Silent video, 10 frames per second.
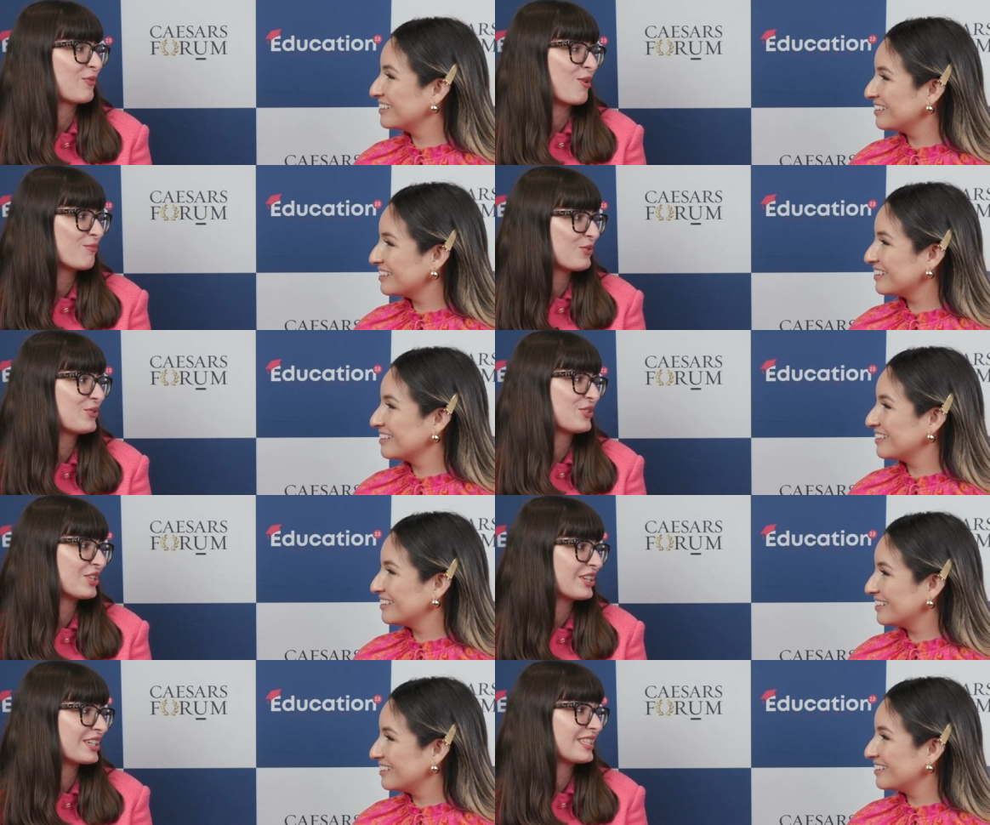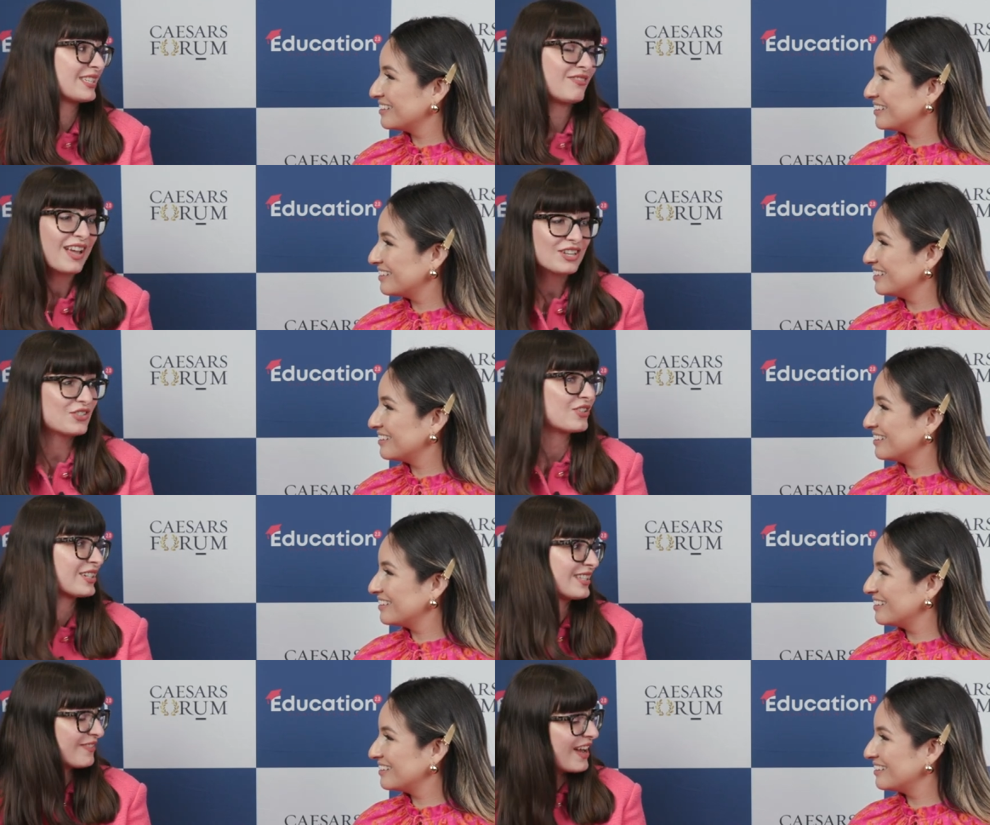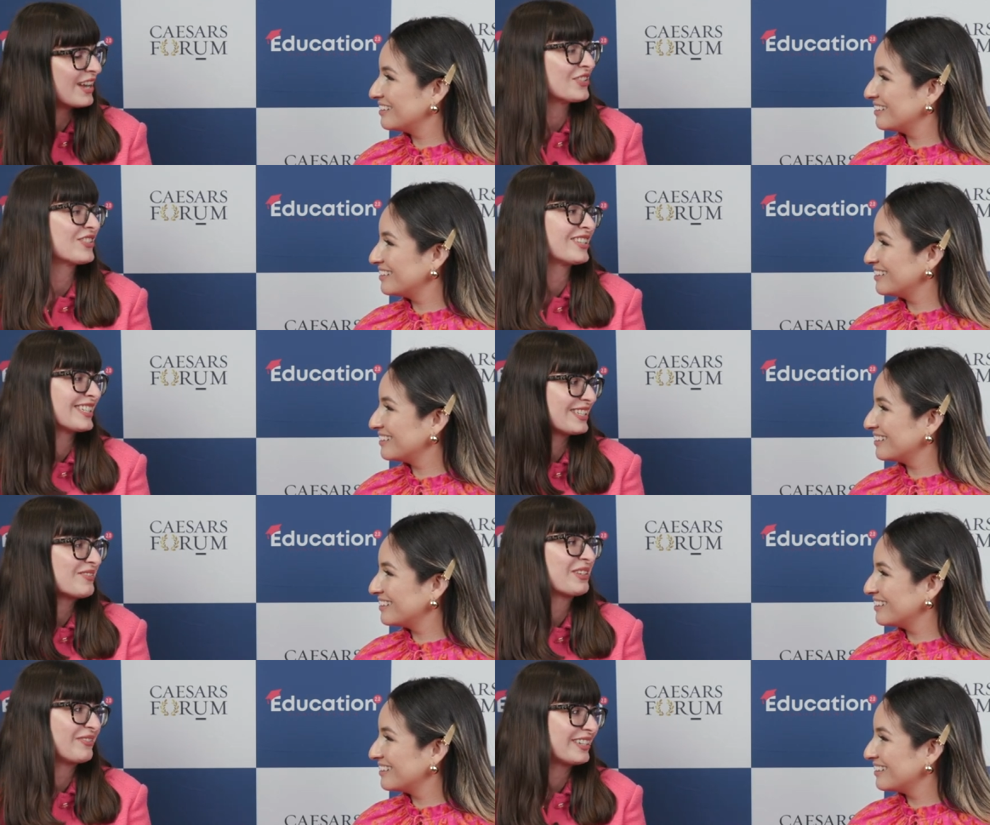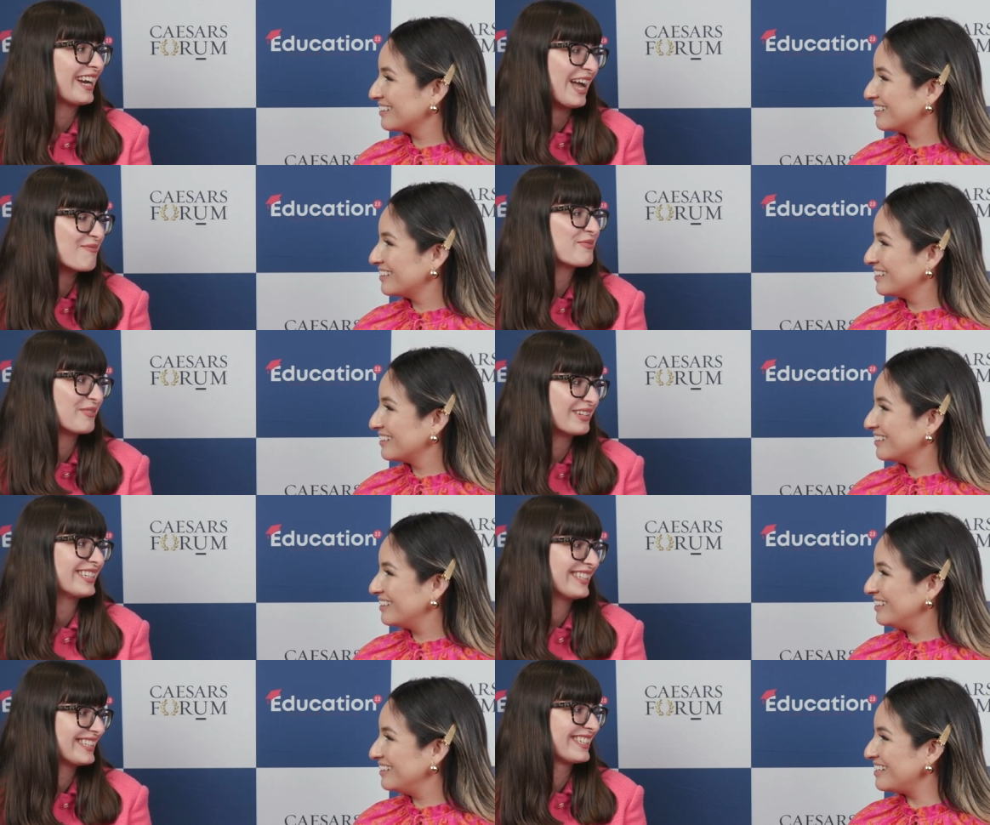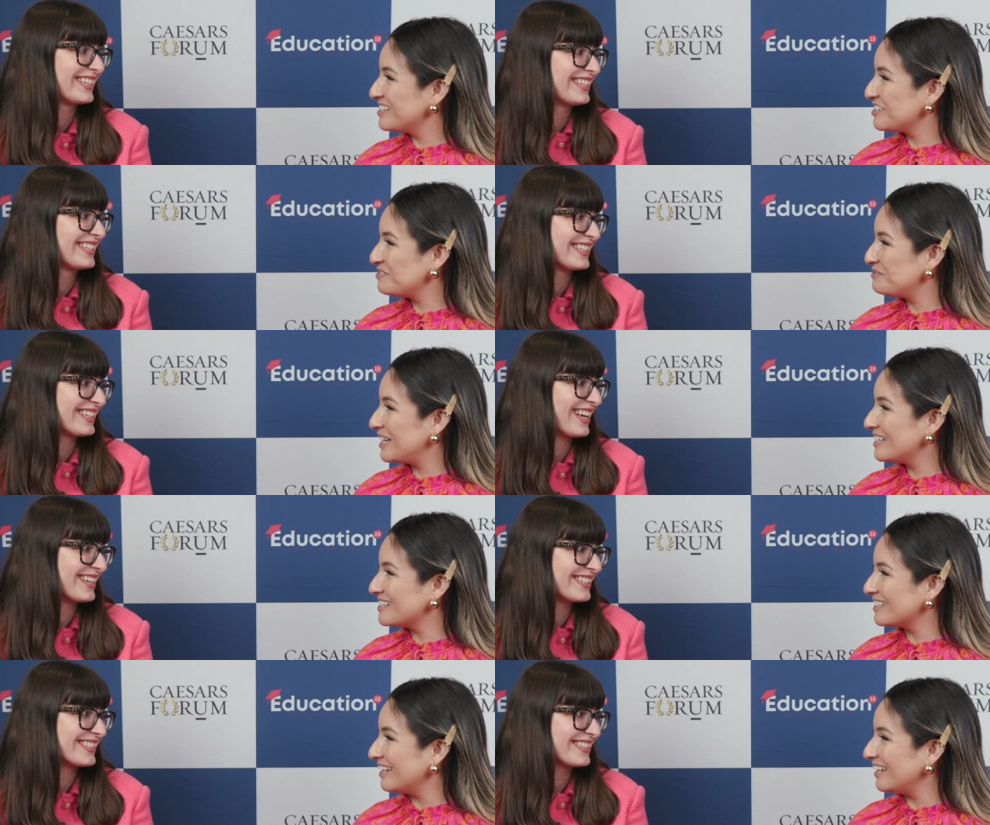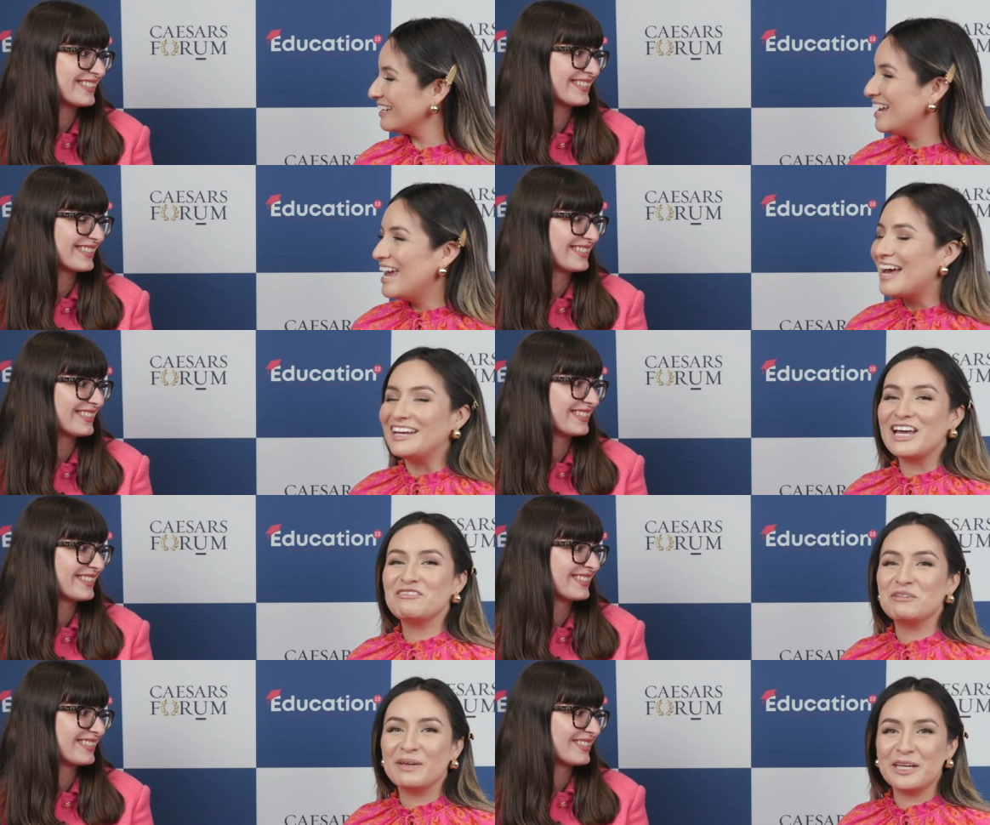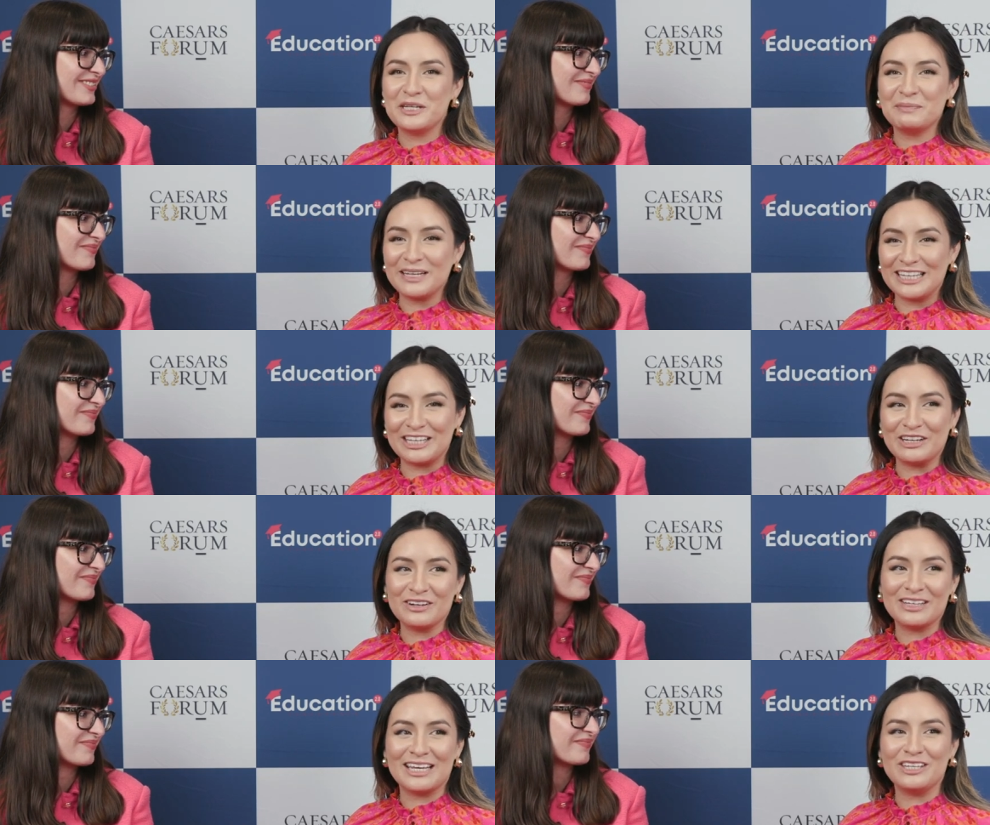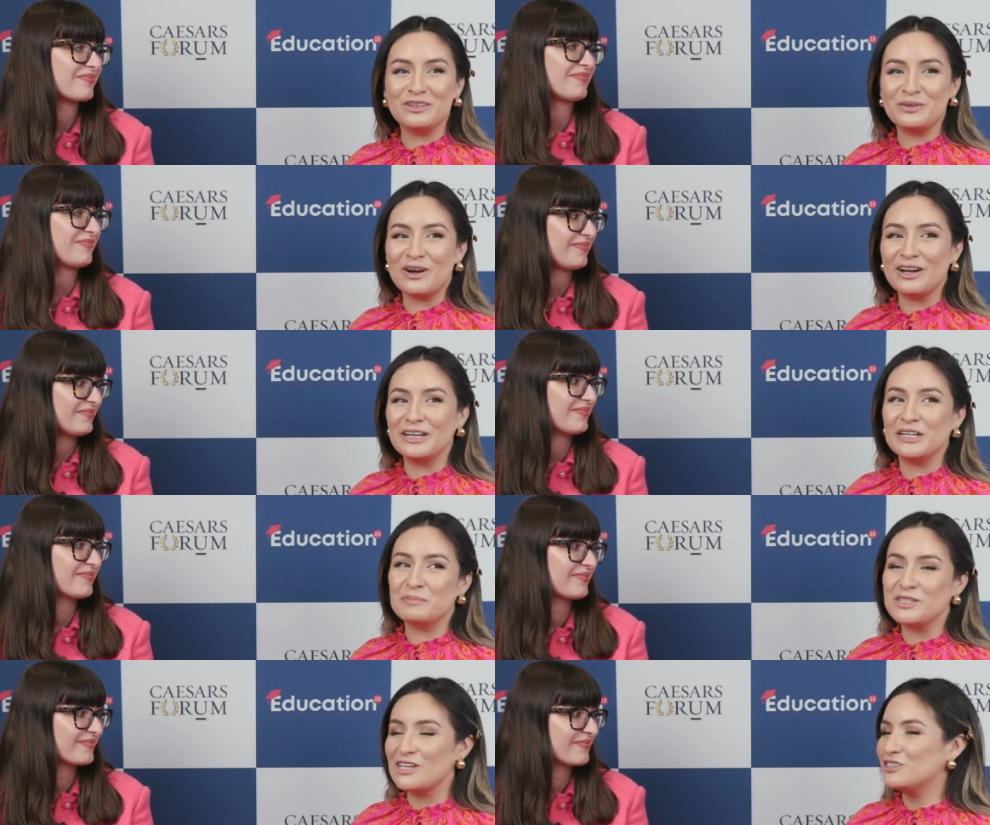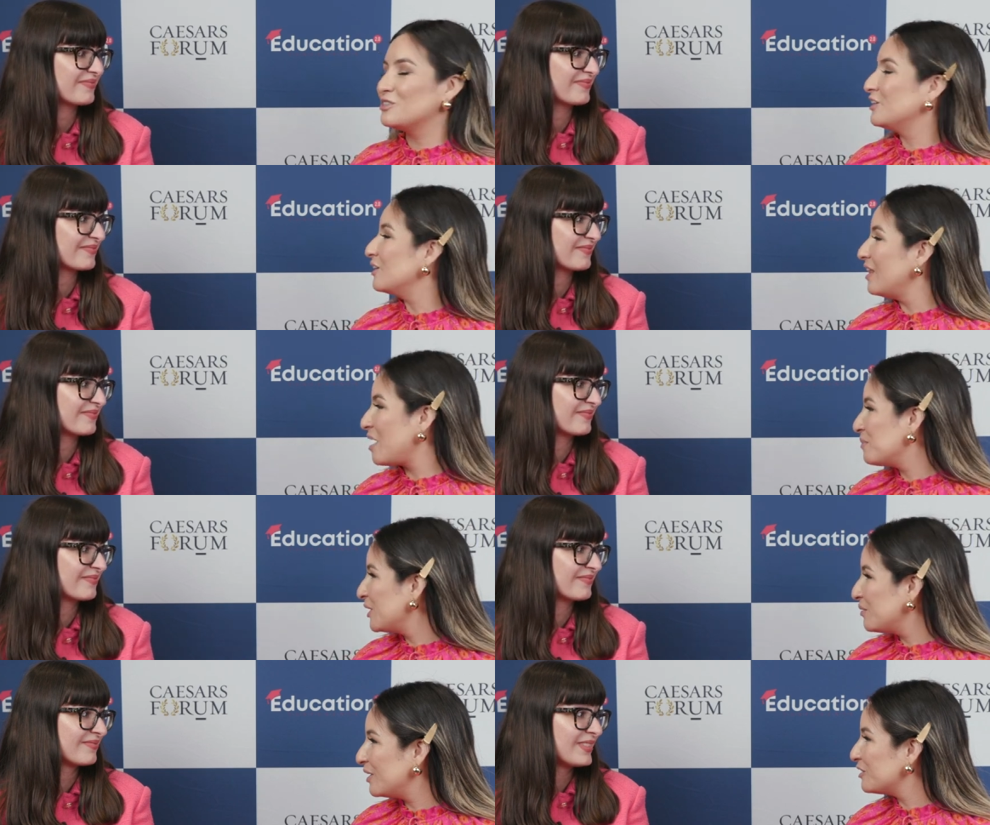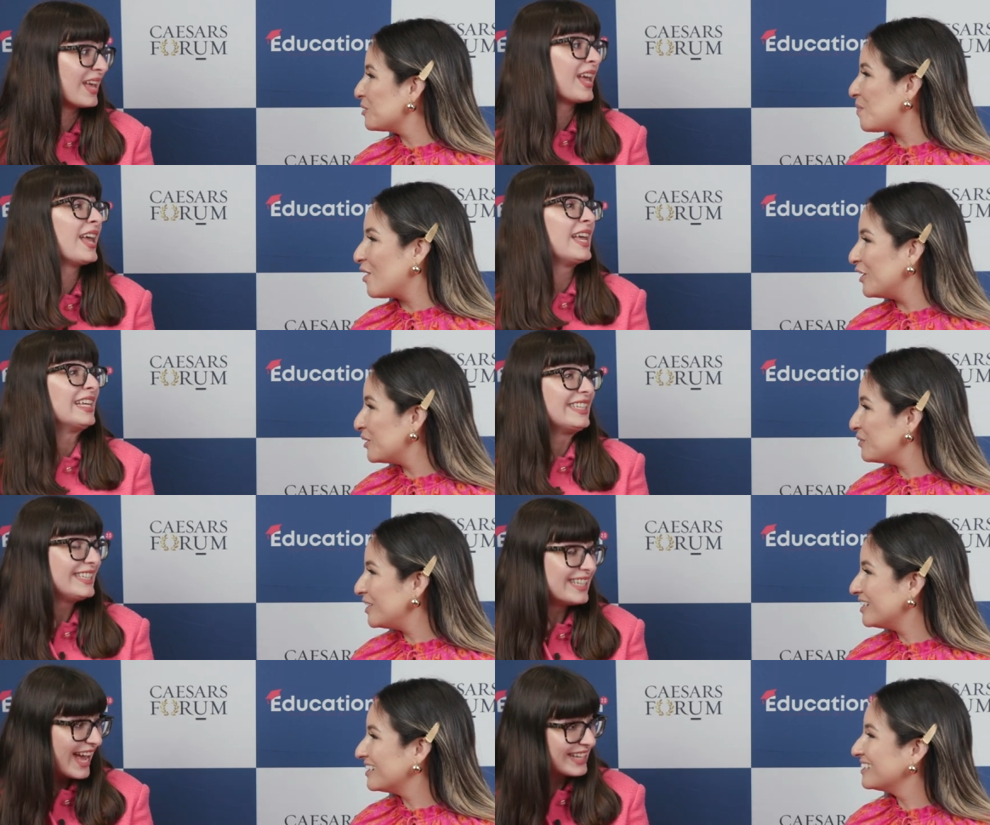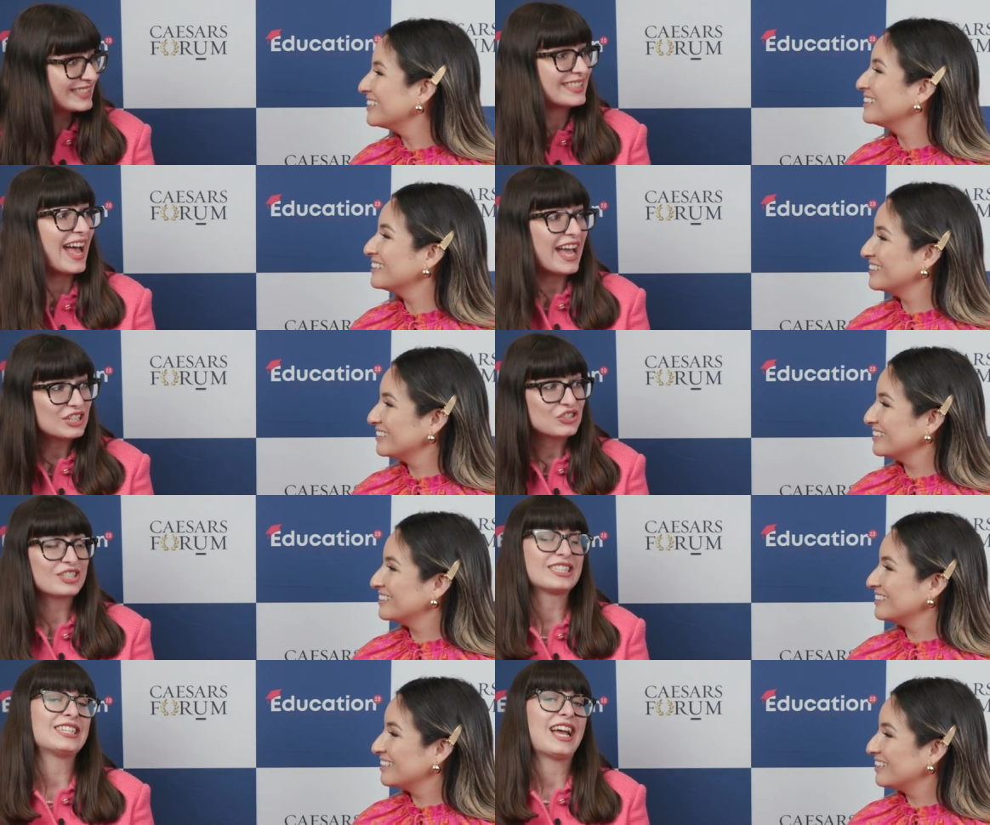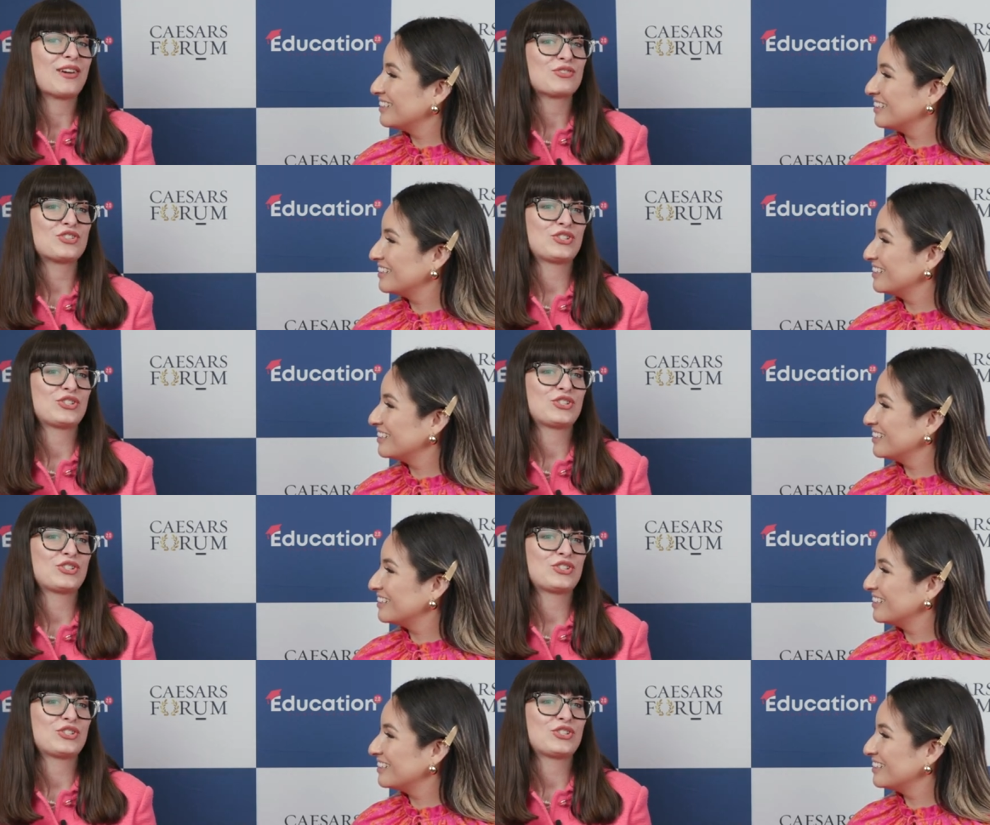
Speaker 1: from users, investors, advisors, and we're very happy for it. That's amazing. Yes.
Speaker 2: And have you met anybody here that you are going to potentially collaborate with or partner with? Yes,
Speaker 1: actually, I was